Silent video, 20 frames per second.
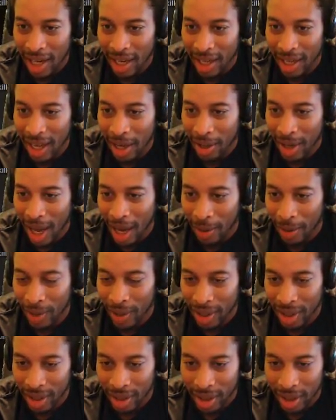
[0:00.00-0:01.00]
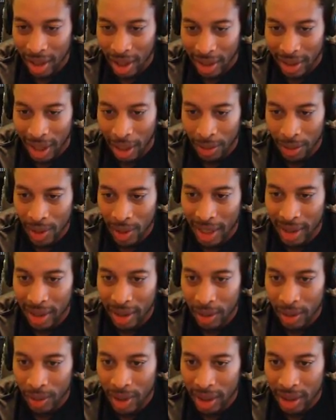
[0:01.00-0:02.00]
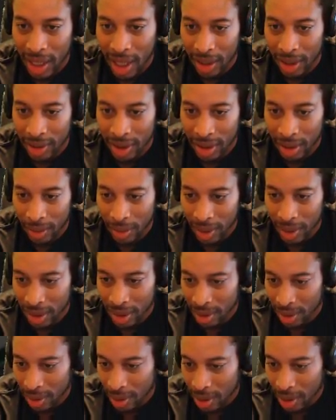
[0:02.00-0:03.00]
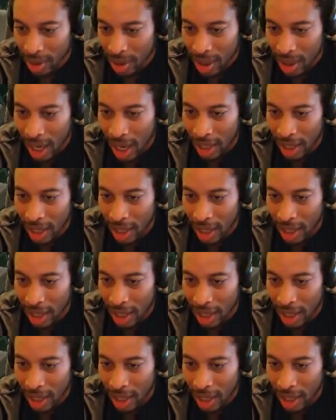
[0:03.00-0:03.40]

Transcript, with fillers: I, I really didn't care because I was gonna have to loot this house anyway, so I